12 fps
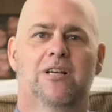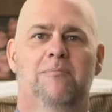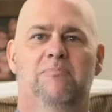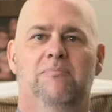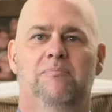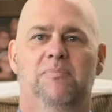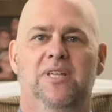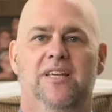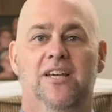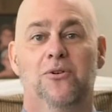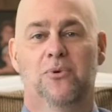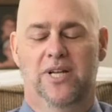going to
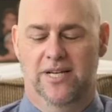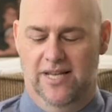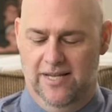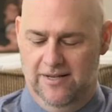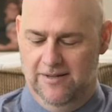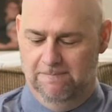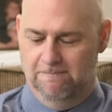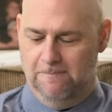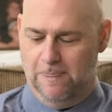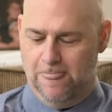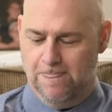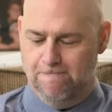begin reading
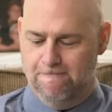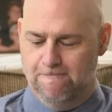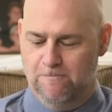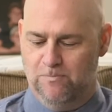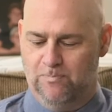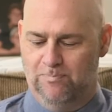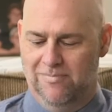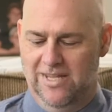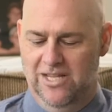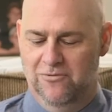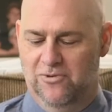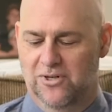
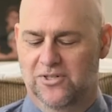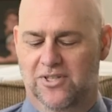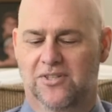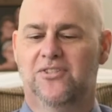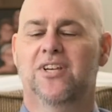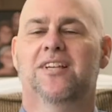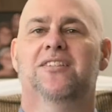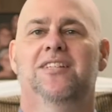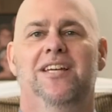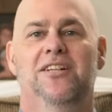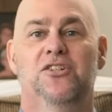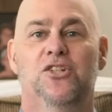in verse
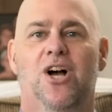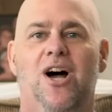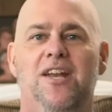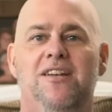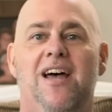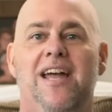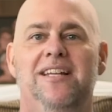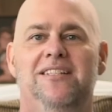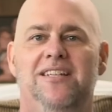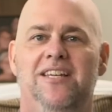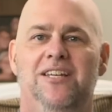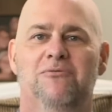16, John
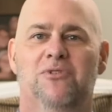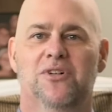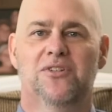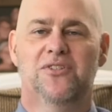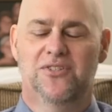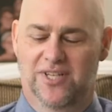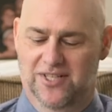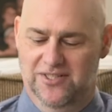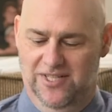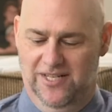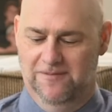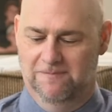19, verse
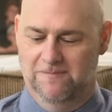16.